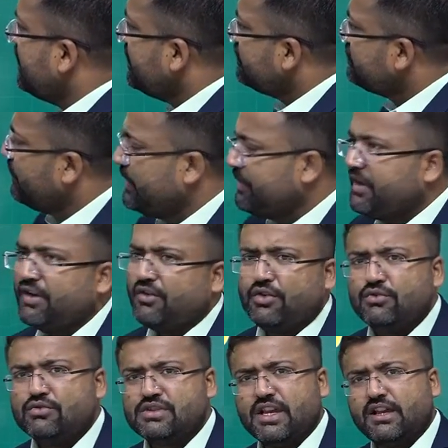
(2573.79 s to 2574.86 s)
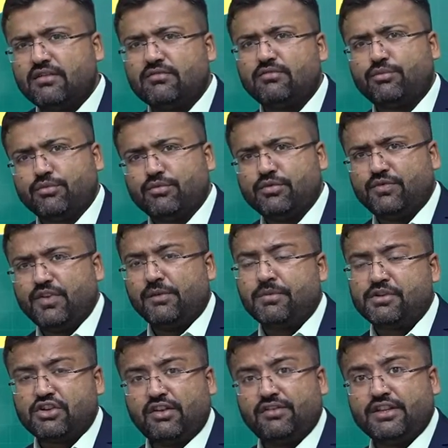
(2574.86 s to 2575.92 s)
So we will be
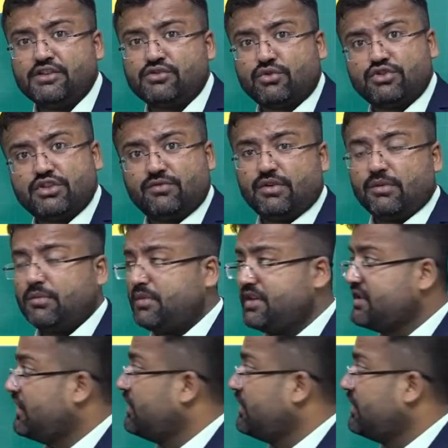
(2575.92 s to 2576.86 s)
solving this question from the basic